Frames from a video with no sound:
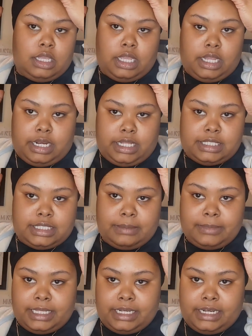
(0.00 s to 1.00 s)
And it's
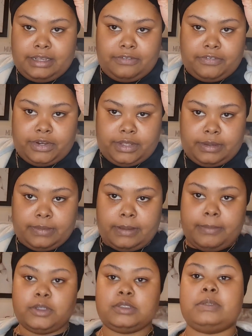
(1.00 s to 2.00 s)
something different than
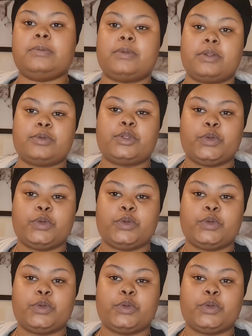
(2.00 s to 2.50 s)
most people do.